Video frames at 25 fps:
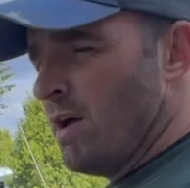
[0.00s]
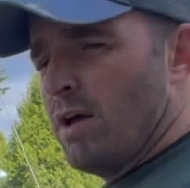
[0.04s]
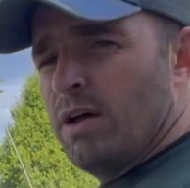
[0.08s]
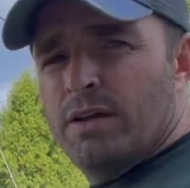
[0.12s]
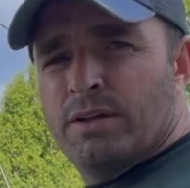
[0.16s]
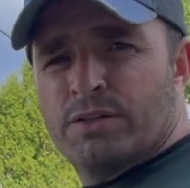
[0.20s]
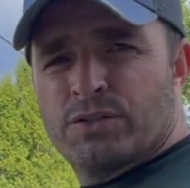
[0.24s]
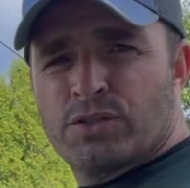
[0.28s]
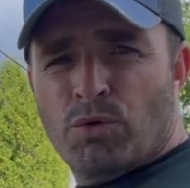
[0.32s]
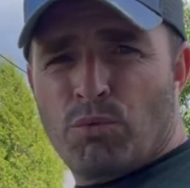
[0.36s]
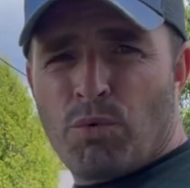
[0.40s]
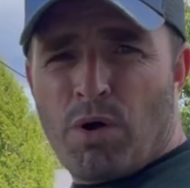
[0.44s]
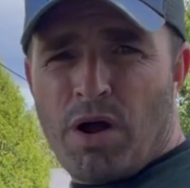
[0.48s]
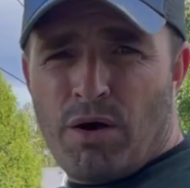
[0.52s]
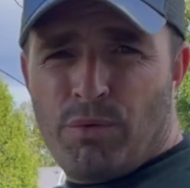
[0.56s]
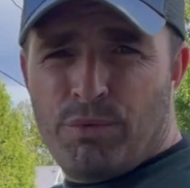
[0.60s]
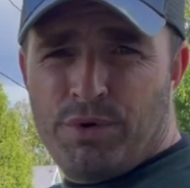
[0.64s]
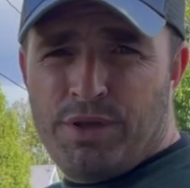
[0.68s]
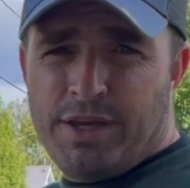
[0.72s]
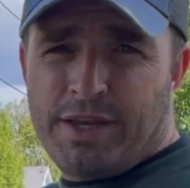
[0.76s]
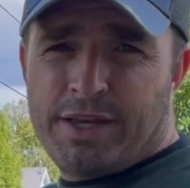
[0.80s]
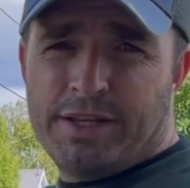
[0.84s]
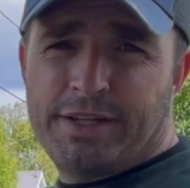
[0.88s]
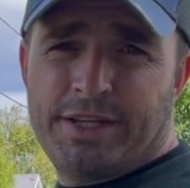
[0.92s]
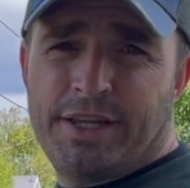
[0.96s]
So while
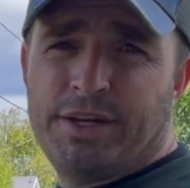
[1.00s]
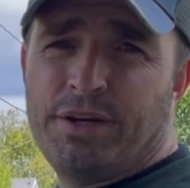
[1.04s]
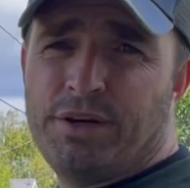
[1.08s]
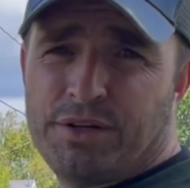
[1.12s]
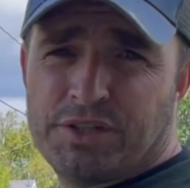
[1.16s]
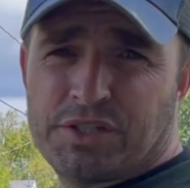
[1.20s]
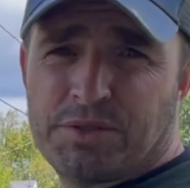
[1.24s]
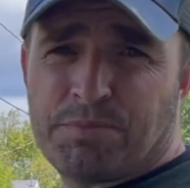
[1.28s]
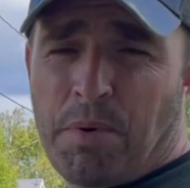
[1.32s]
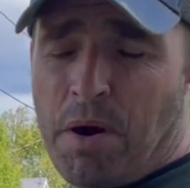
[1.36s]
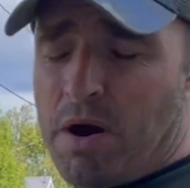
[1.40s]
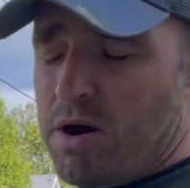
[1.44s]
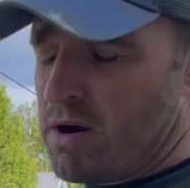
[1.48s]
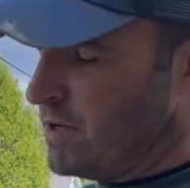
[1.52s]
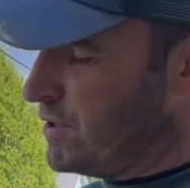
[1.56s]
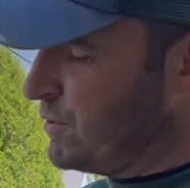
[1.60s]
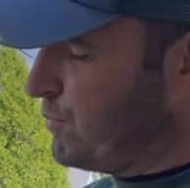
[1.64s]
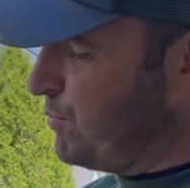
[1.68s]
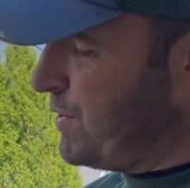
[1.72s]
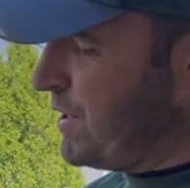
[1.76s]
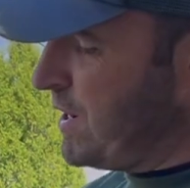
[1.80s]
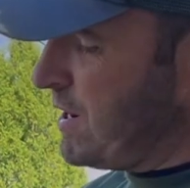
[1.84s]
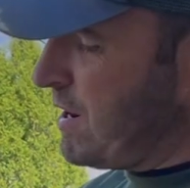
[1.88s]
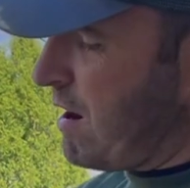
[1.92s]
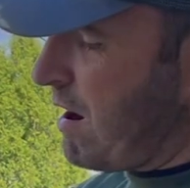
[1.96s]
we continue to sparge,
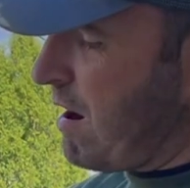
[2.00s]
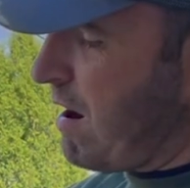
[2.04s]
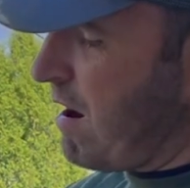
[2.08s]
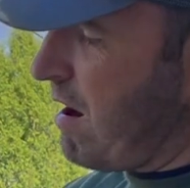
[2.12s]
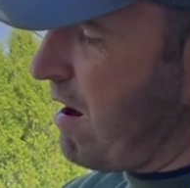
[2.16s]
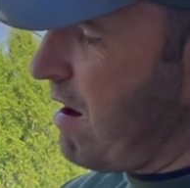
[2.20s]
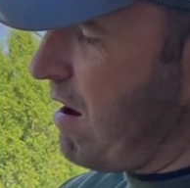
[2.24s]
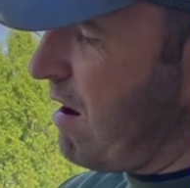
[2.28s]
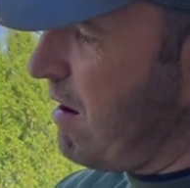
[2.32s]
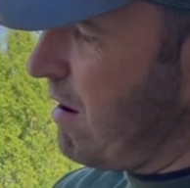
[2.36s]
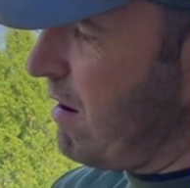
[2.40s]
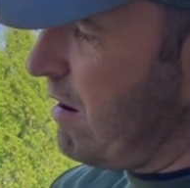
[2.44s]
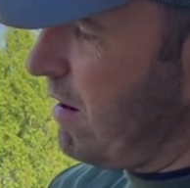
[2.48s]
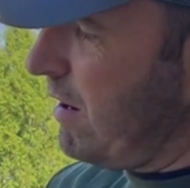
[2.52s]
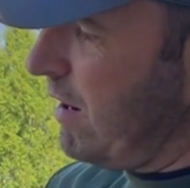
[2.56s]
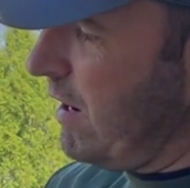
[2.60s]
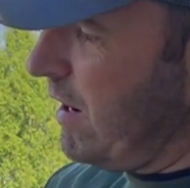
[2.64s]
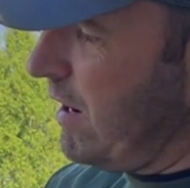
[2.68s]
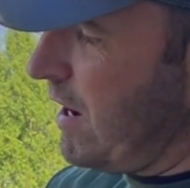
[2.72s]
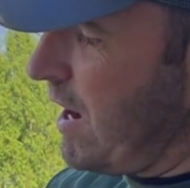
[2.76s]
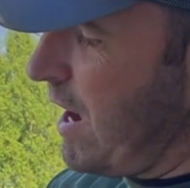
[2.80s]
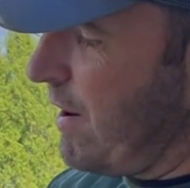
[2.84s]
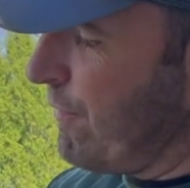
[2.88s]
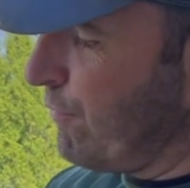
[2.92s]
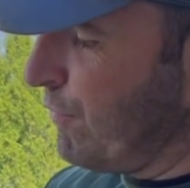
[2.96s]

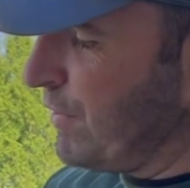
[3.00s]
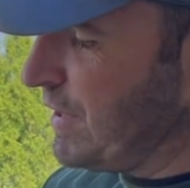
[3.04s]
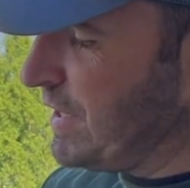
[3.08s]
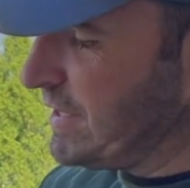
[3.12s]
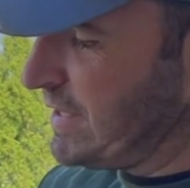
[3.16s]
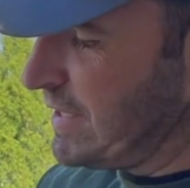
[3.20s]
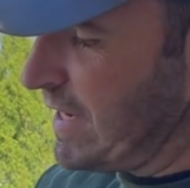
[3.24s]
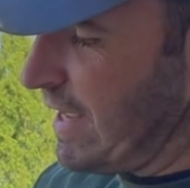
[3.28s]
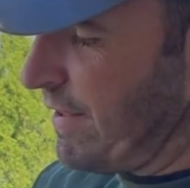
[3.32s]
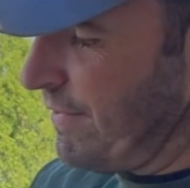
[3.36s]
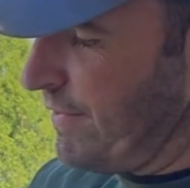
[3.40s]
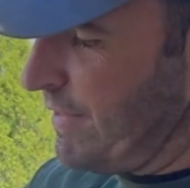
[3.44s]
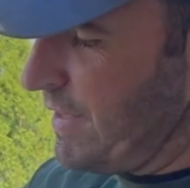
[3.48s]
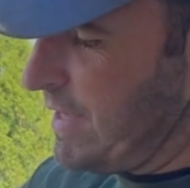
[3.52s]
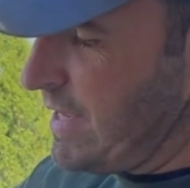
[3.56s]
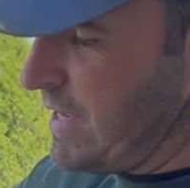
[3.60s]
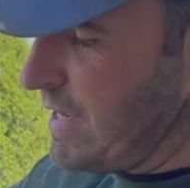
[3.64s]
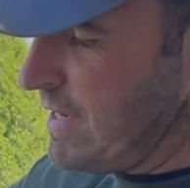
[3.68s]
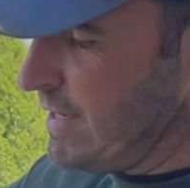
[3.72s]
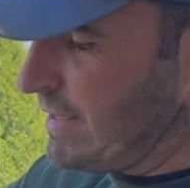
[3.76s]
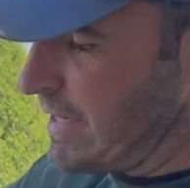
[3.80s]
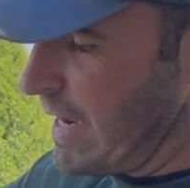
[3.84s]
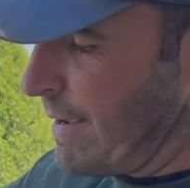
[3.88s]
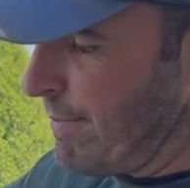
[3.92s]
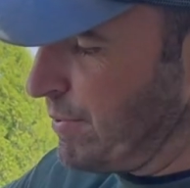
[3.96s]
I've reset
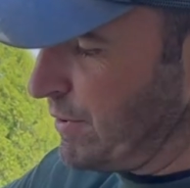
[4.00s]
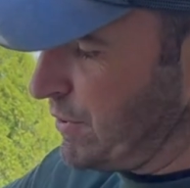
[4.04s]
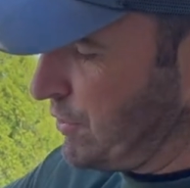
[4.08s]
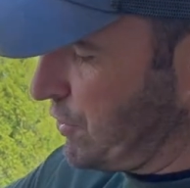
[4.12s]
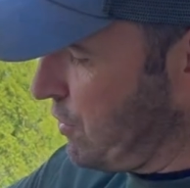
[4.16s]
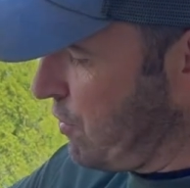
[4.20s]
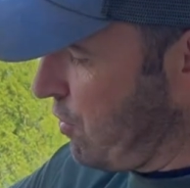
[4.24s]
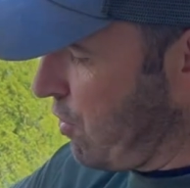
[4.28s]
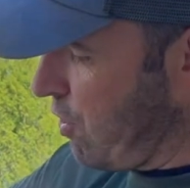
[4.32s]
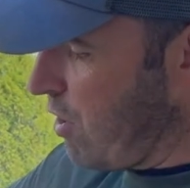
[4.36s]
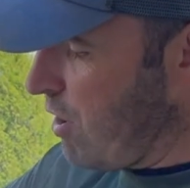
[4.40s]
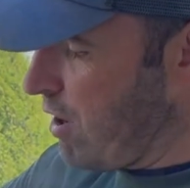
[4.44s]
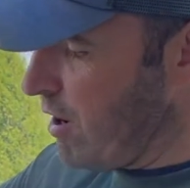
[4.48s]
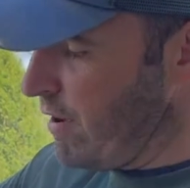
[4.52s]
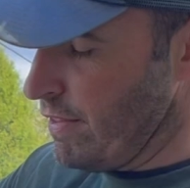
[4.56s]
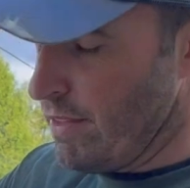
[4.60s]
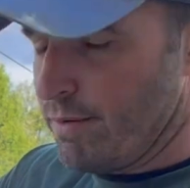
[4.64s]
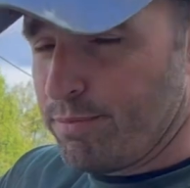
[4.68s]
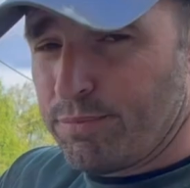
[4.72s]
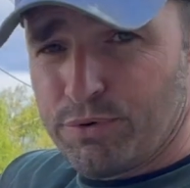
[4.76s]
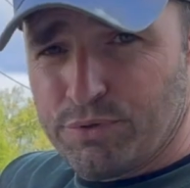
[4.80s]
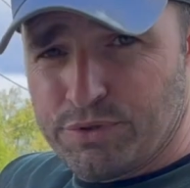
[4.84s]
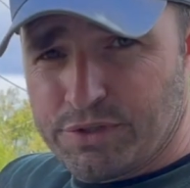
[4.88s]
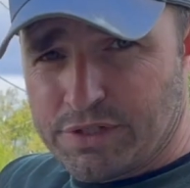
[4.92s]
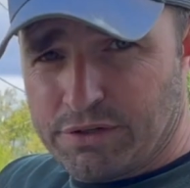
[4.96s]
the temperature on the
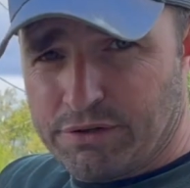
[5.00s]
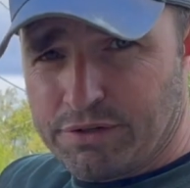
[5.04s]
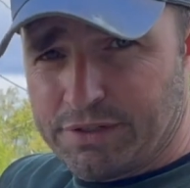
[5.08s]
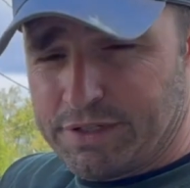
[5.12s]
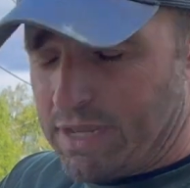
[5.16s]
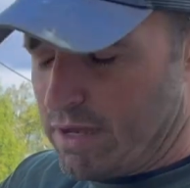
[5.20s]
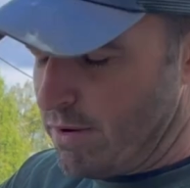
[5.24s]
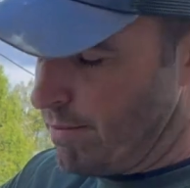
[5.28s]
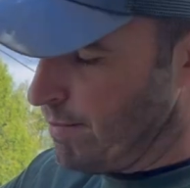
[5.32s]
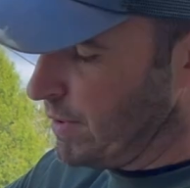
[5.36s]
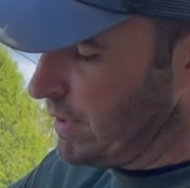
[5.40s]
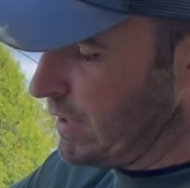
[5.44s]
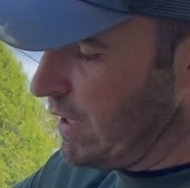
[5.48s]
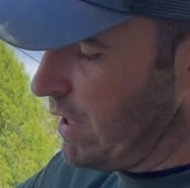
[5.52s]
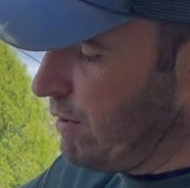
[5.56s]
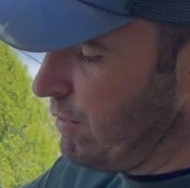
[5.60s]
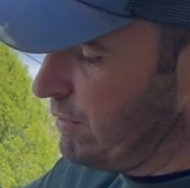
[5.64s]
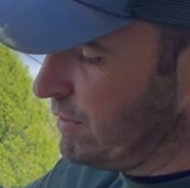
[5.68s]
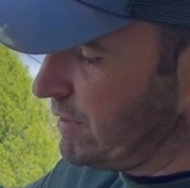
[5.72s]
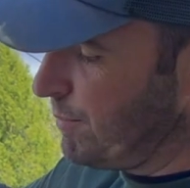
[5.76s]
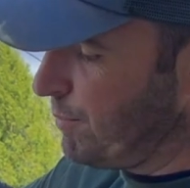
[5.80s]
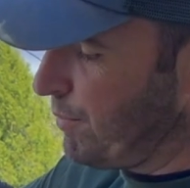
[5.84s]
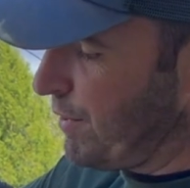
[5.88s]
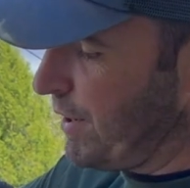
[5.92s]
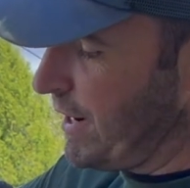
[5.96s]
Brewzilla down below
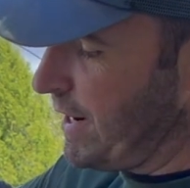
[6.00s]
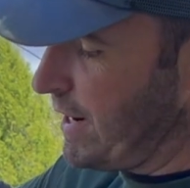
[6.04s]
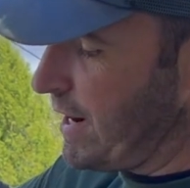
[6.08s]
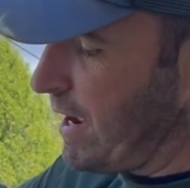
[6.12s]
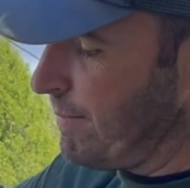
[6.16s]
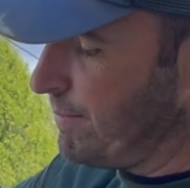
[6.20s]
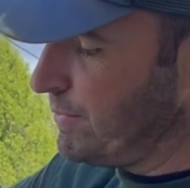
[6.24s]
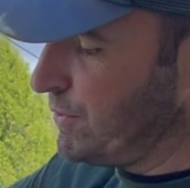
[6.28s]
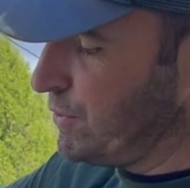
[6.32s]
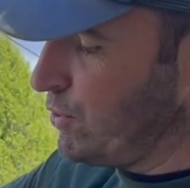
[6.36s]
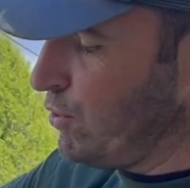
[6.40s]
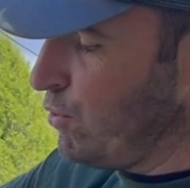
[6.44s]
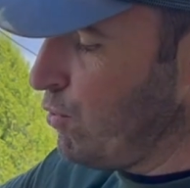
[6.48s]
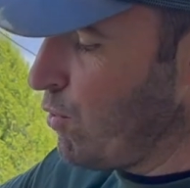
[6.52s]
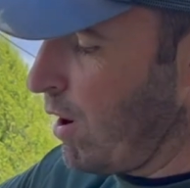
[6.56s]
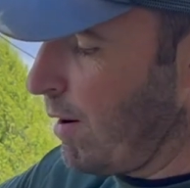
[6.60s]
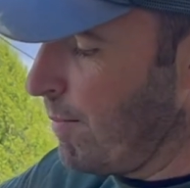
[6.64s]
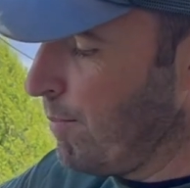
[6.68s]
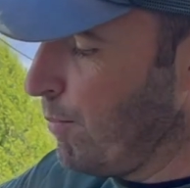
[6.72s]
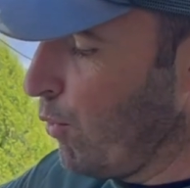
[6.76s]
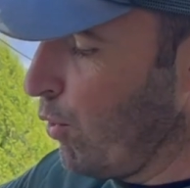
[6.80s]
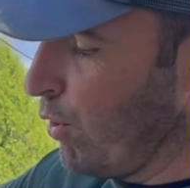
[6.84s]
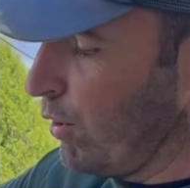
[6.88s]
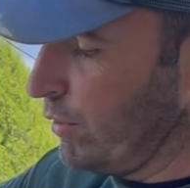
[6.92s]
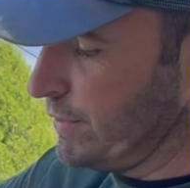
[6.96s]
to bring it up to our
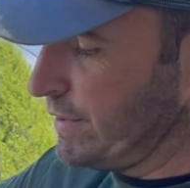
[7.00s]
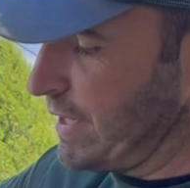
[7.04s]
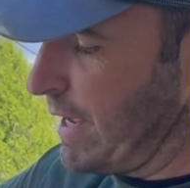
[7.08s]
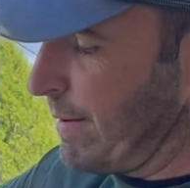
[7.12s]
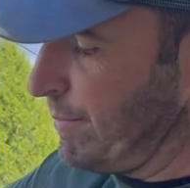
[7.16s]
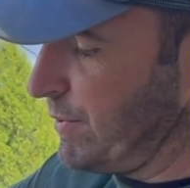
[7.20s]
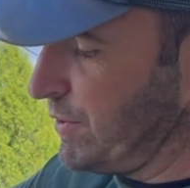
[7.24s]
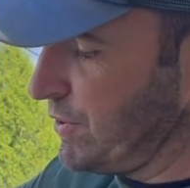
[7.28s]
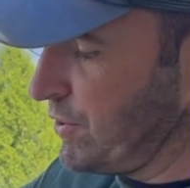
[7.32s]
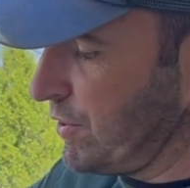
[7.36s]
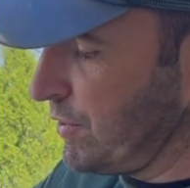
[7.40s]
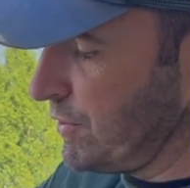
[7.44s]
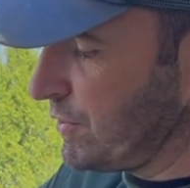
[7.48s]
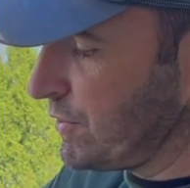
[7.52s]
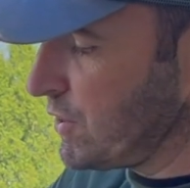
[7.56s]
boil temperature.